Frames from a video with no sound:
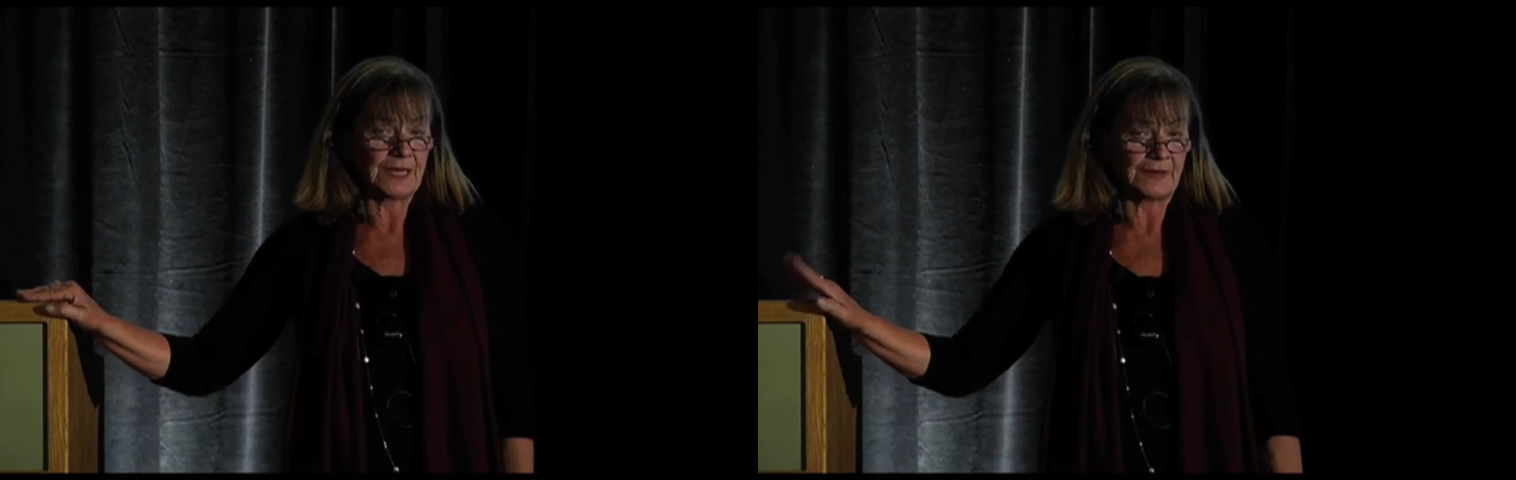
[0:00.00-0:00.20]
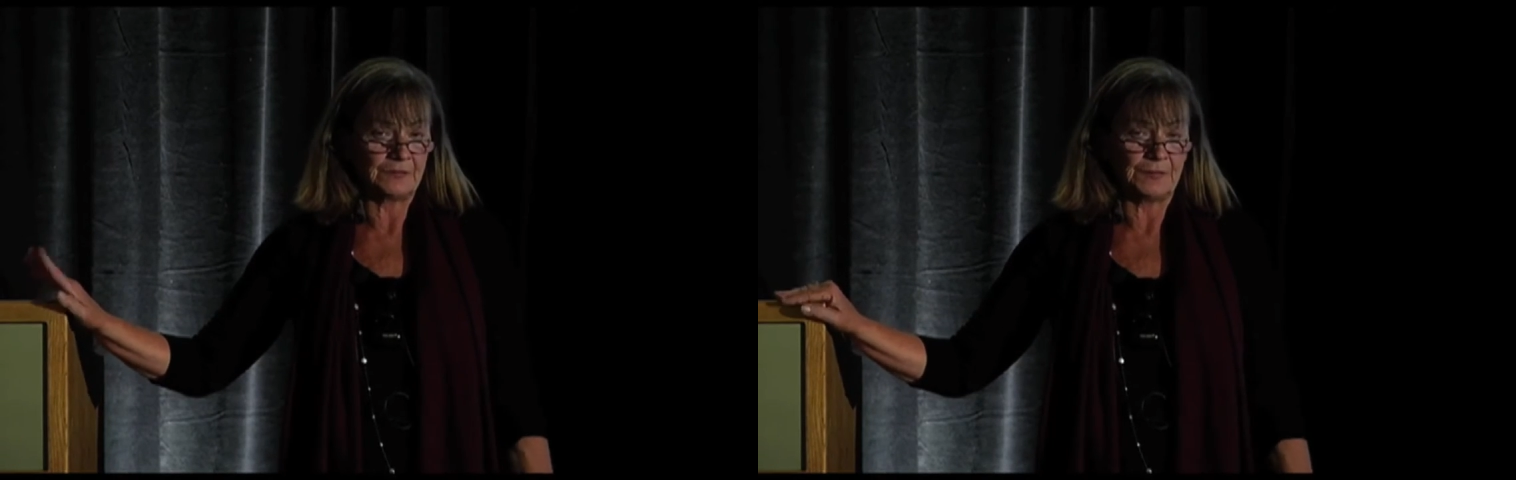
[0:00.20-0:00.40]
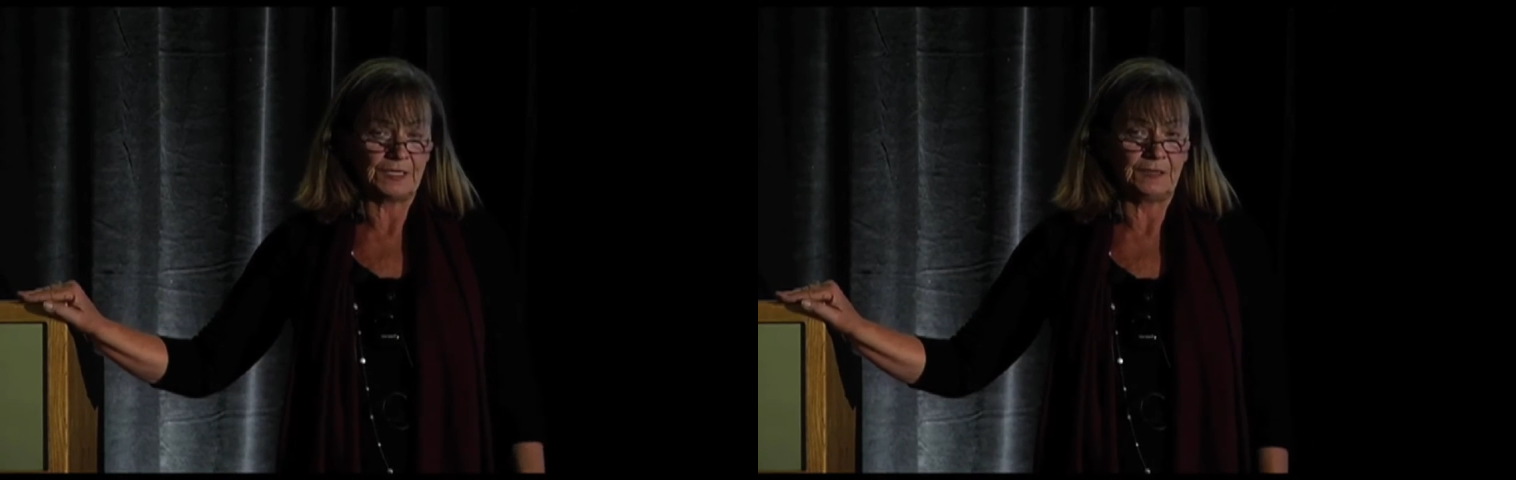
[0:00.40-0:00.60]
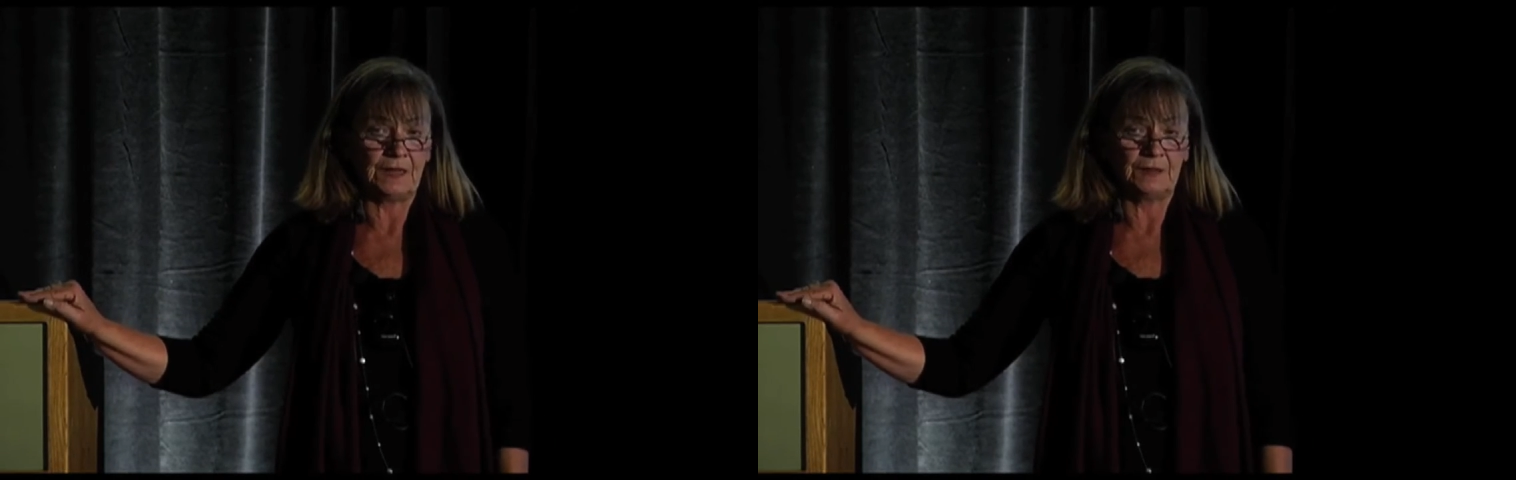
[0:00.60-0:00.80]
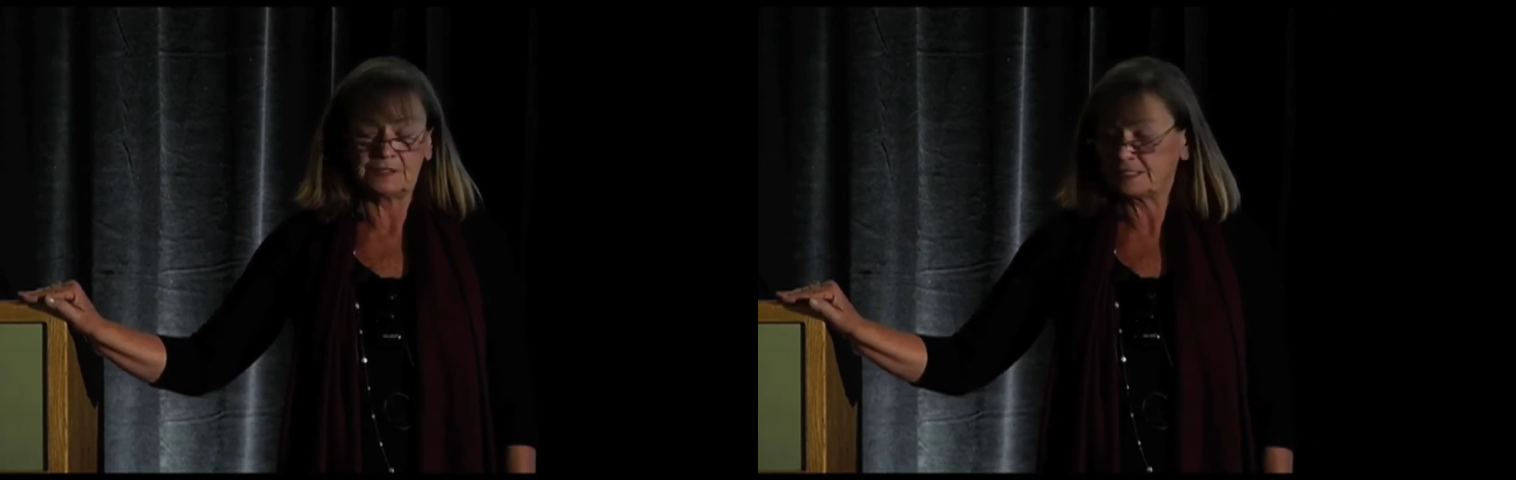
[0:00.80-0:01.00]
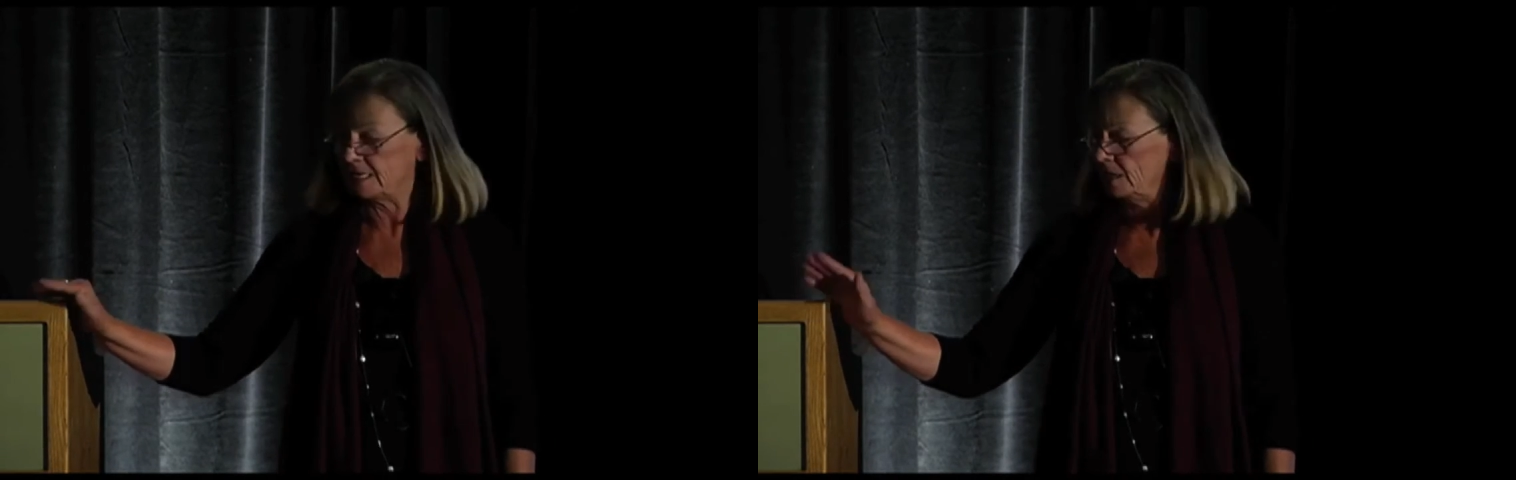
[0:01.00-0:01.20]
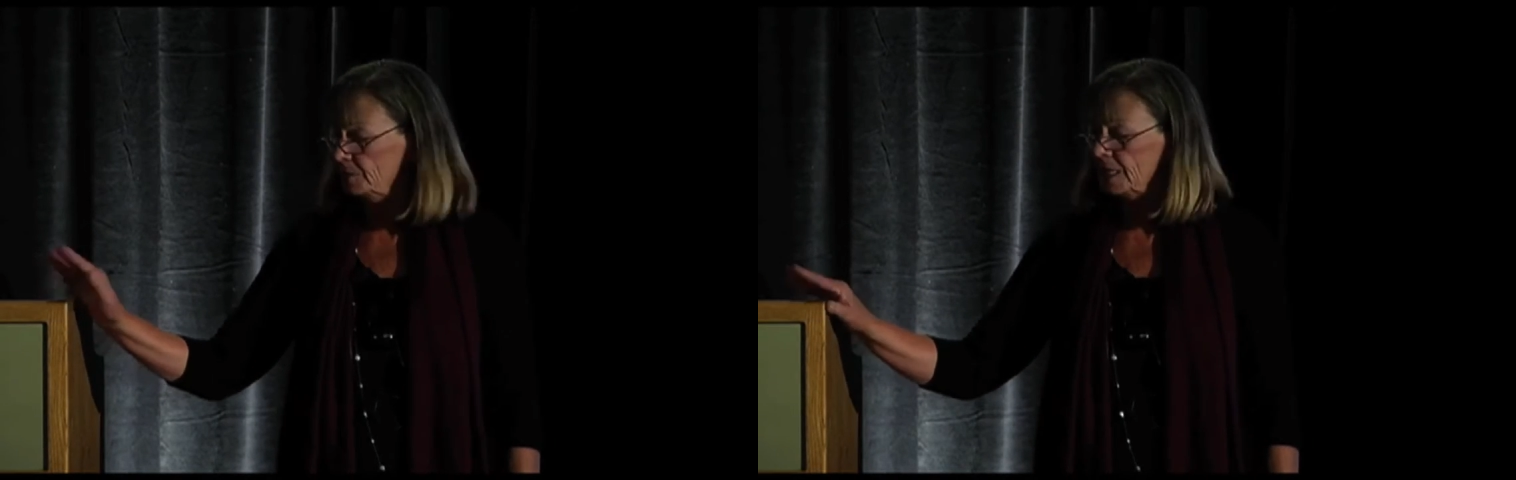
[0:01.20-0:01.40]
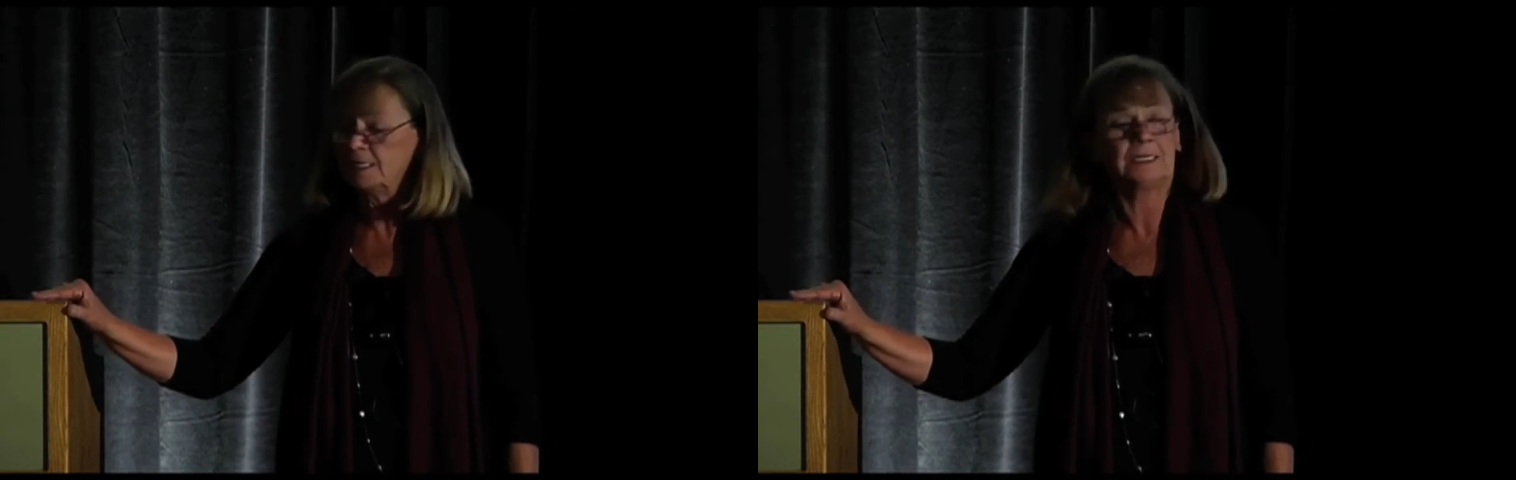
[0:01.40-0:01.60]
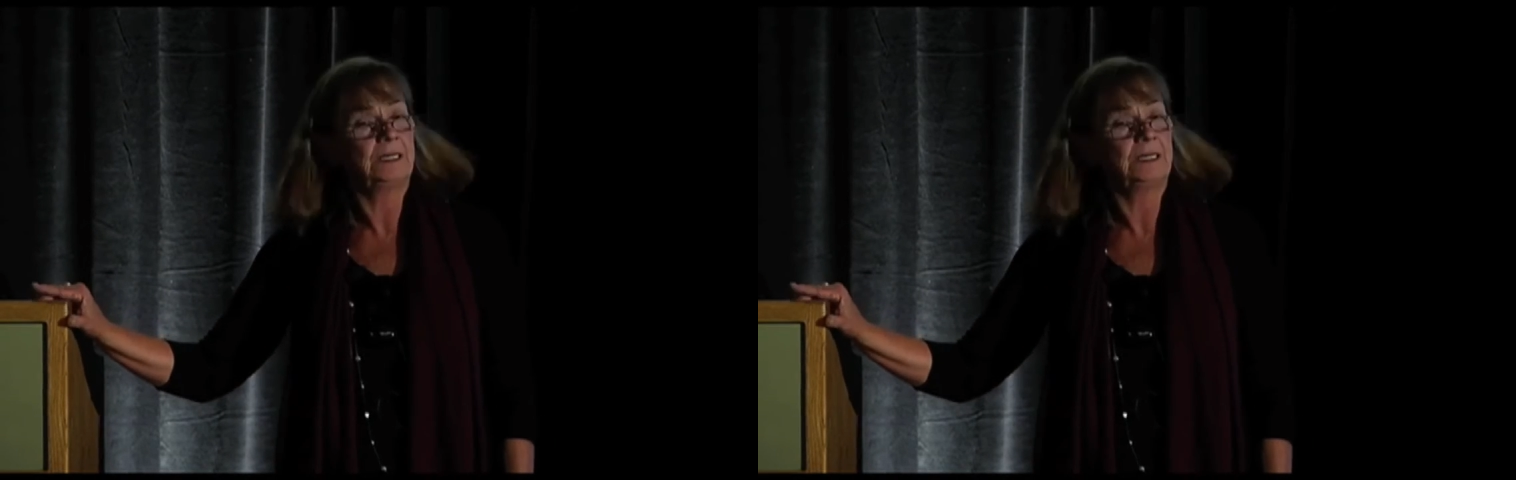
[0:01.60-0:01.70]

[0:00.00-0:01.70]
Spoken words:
$500,000 settlement.